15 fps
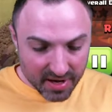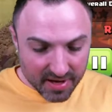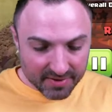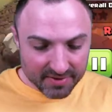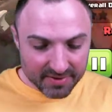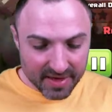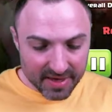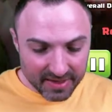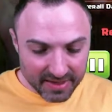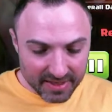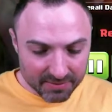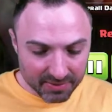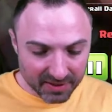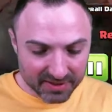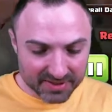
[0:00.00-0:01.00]
Then he
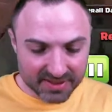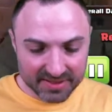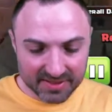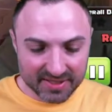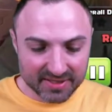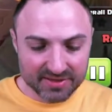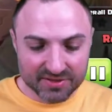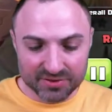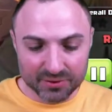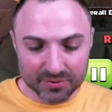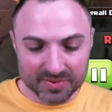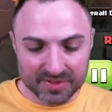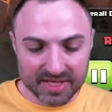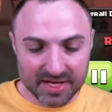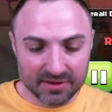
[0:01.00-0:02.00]
places his
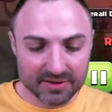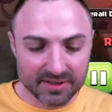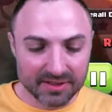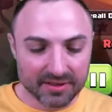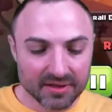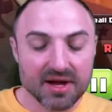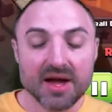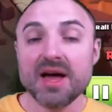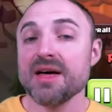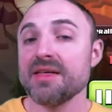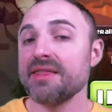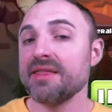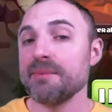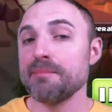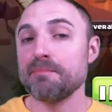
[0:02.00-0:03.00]
troops down here.
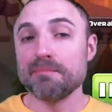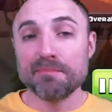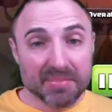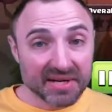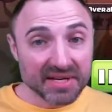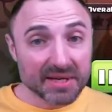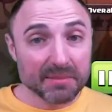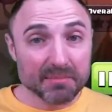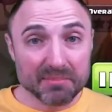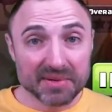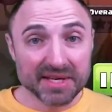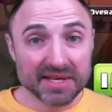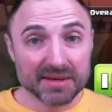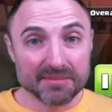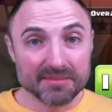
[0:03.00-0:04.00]

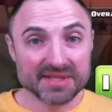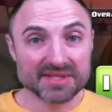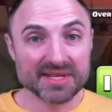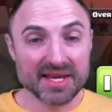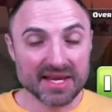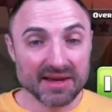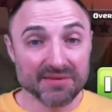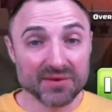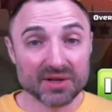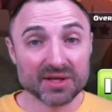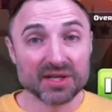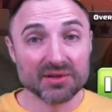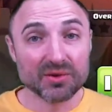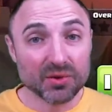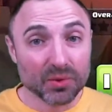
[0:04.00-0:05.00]
Big mistake. If you're going
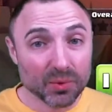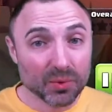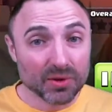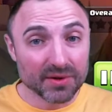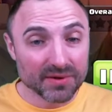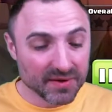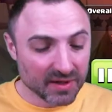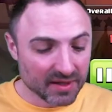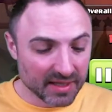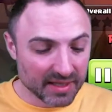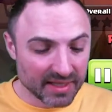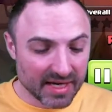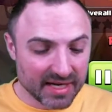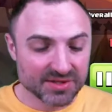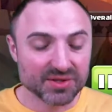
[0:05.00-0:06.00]
to lure the clan
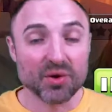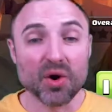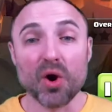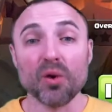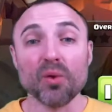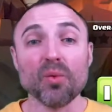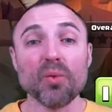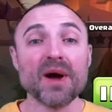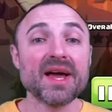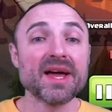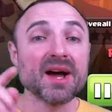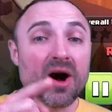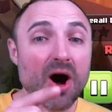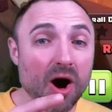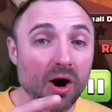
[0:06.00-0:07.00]
castle away,
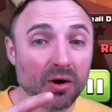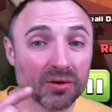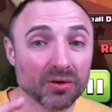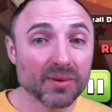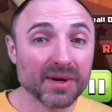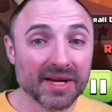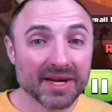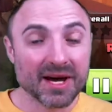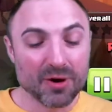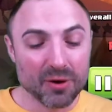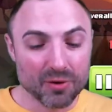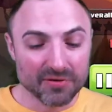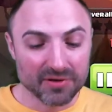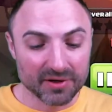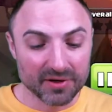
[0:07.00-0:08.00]
all the way
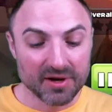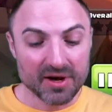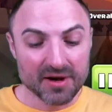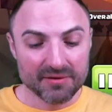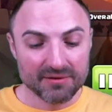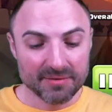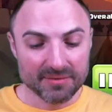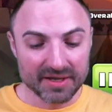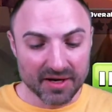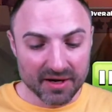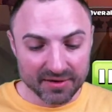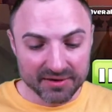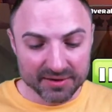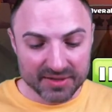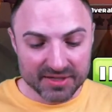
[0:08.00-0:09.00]
over from the
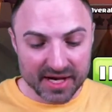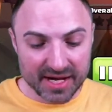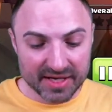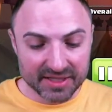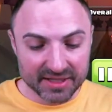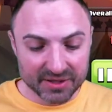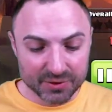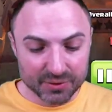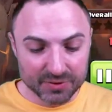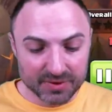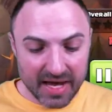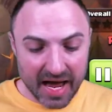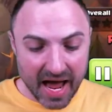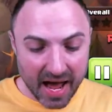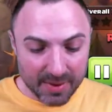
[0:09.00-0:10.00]
other side, you
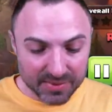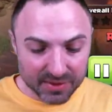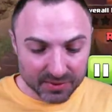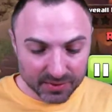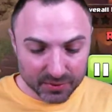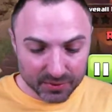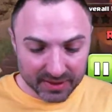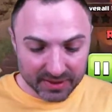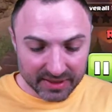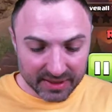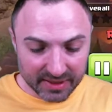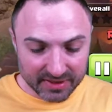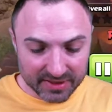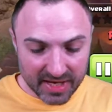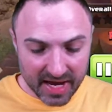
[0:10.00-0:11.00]
absolutely
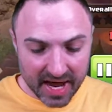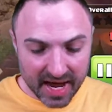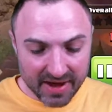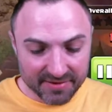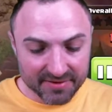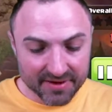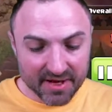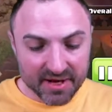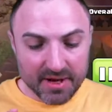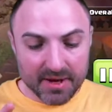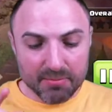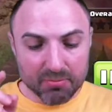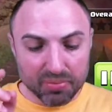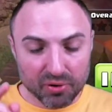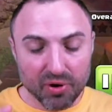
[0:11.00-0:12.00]
need to have
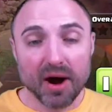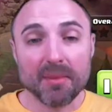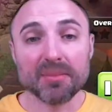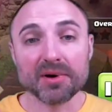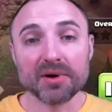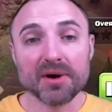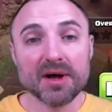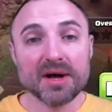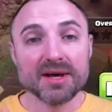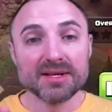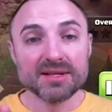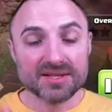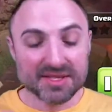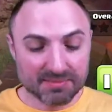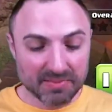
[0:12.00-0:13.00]
proper
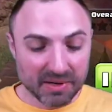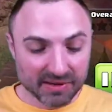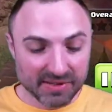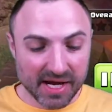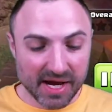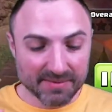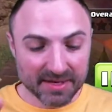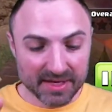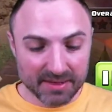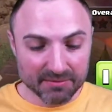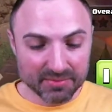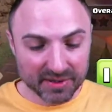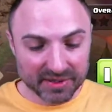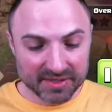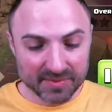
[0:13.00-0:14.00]
spell timing and
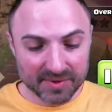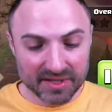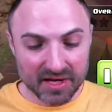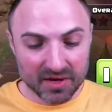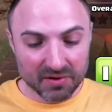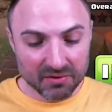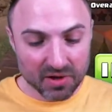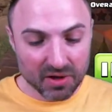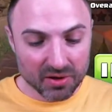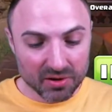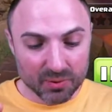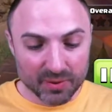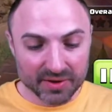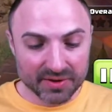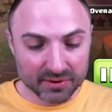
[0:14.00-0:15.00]
placement
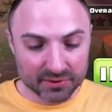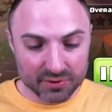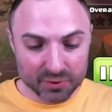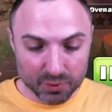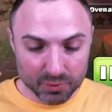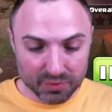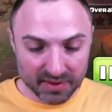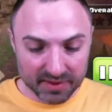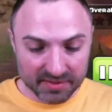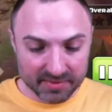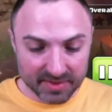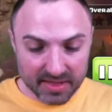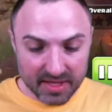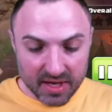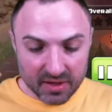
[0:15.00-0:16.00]
along with your troop
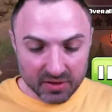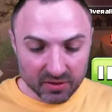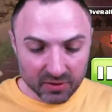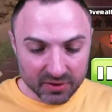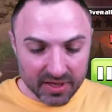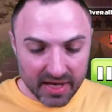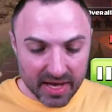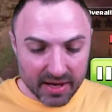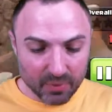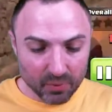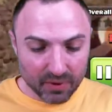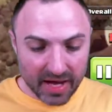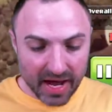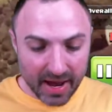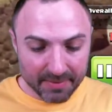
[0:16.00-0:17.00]
placement. Look at
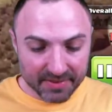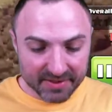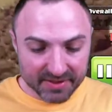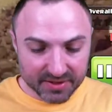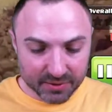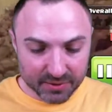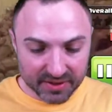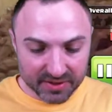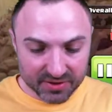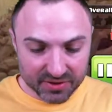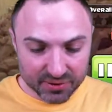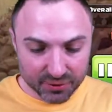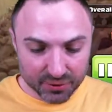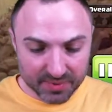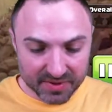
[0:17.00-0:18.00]
what happens to his
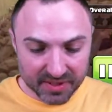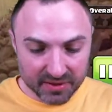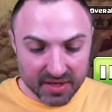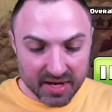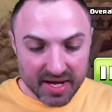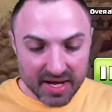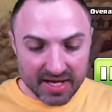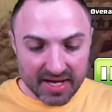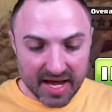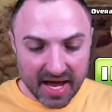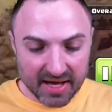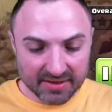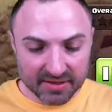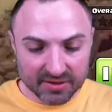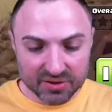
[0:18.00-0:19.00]
troops here. He
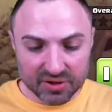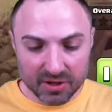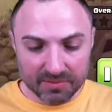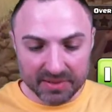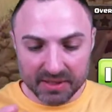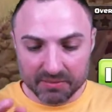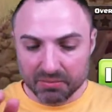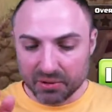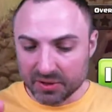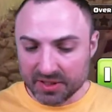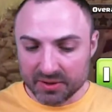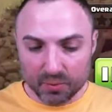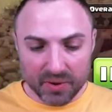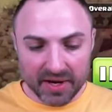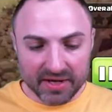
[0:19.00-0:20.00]
has the jump, he put
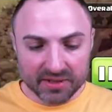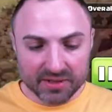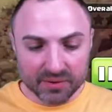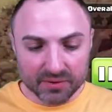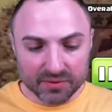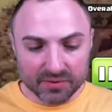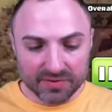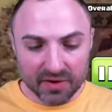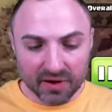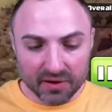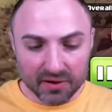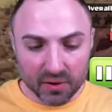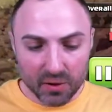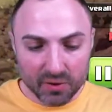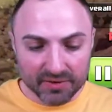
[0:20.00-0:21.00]
it way too far
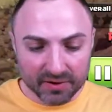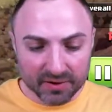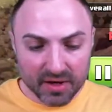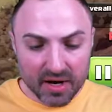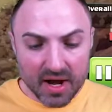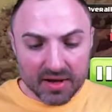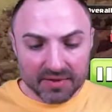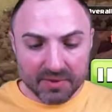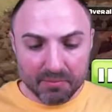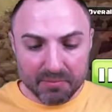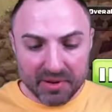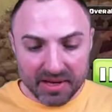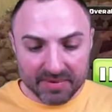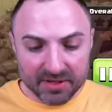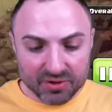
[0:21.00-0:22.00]
over. The
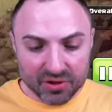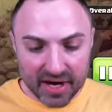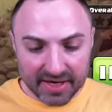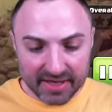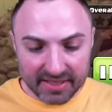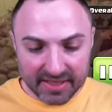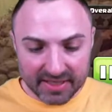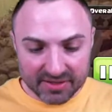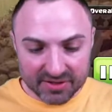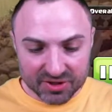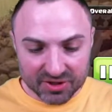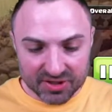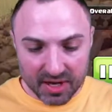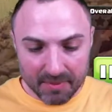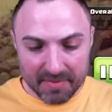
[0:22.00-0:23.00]
baby dragon is
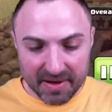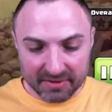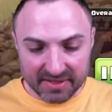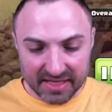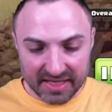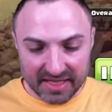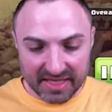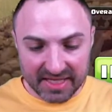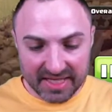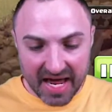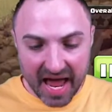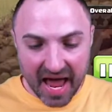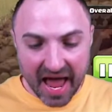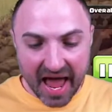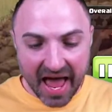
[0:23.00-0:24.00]
just about to eat
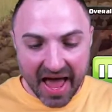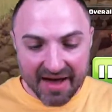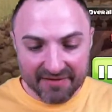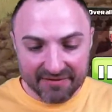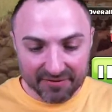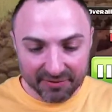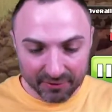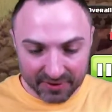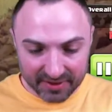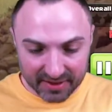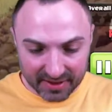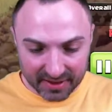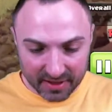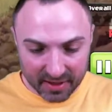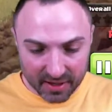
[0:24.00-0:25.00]

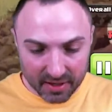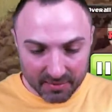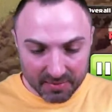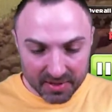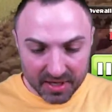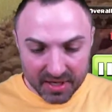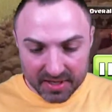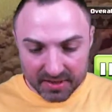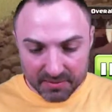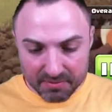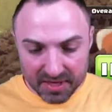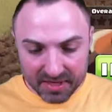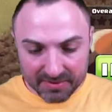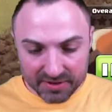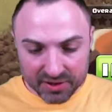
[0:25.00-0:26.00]
everything up. The
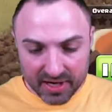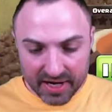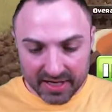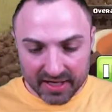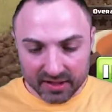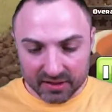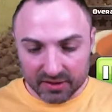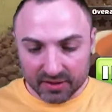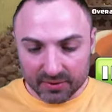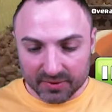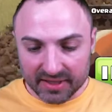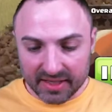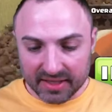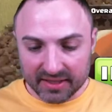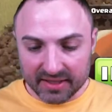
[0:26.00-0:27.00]
baby drag along with
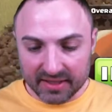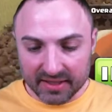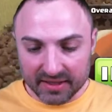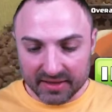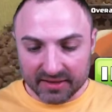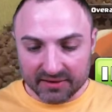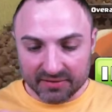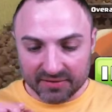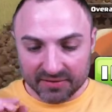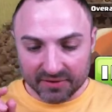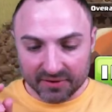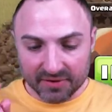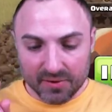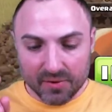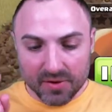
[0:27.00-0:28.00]
that Giga
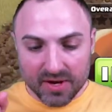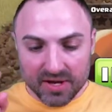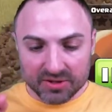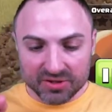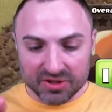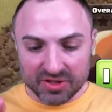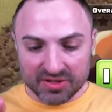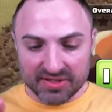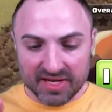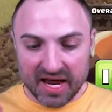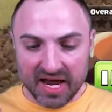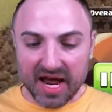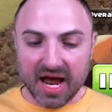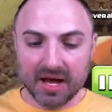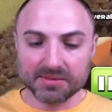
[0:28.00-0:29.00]
Inferno just
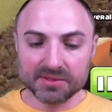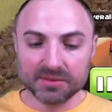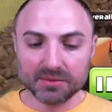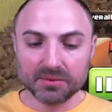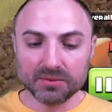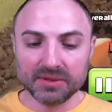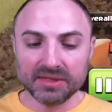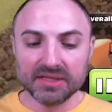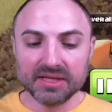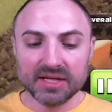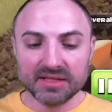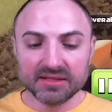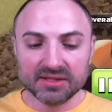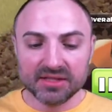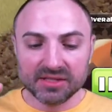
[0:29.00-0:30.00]
absolutely
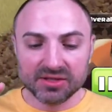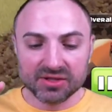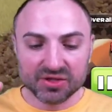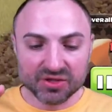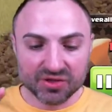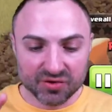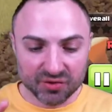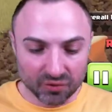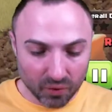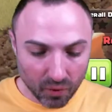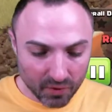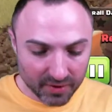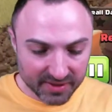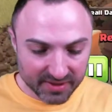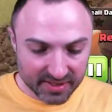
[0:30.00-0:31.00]

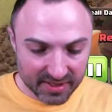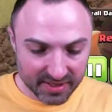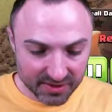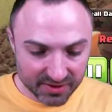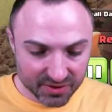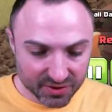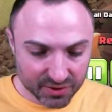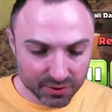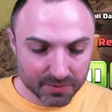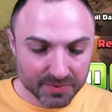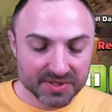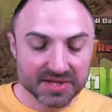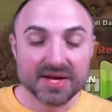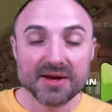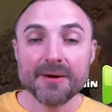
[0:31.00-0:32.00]
destroys his
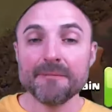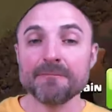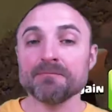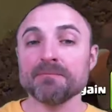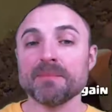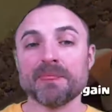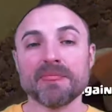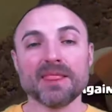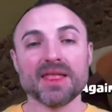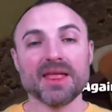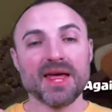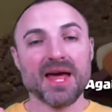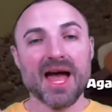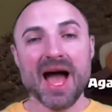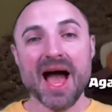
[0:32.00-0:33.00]
troops.
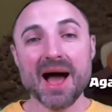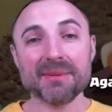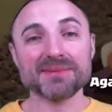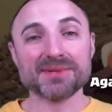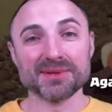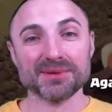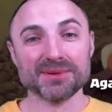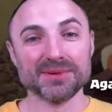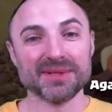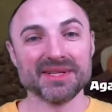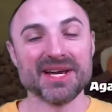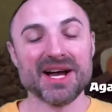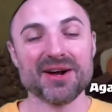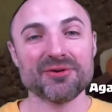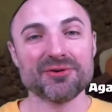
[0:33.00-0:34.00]
Absolutely
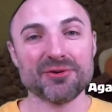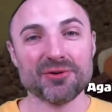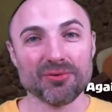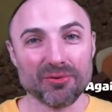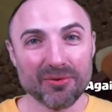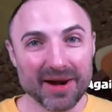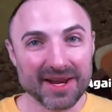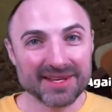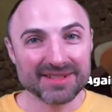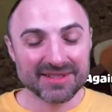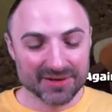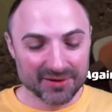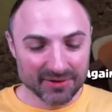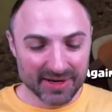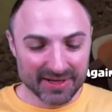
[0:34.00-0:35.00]
a great
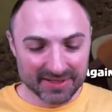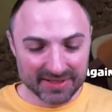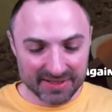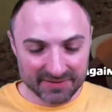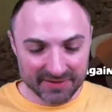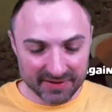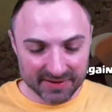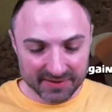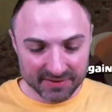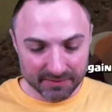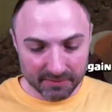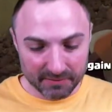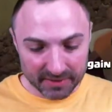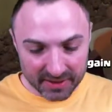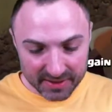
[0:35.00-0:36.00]
defense
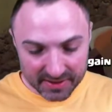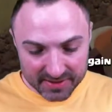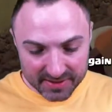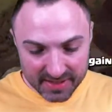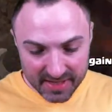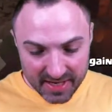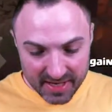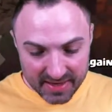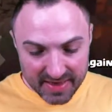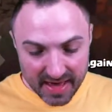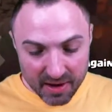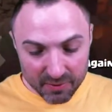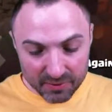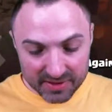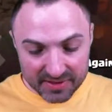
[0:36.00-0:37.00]
from Liz.
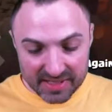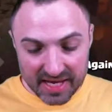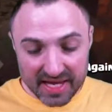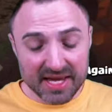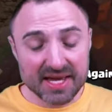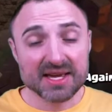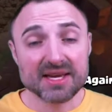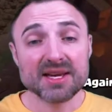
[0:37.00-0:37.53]
That was a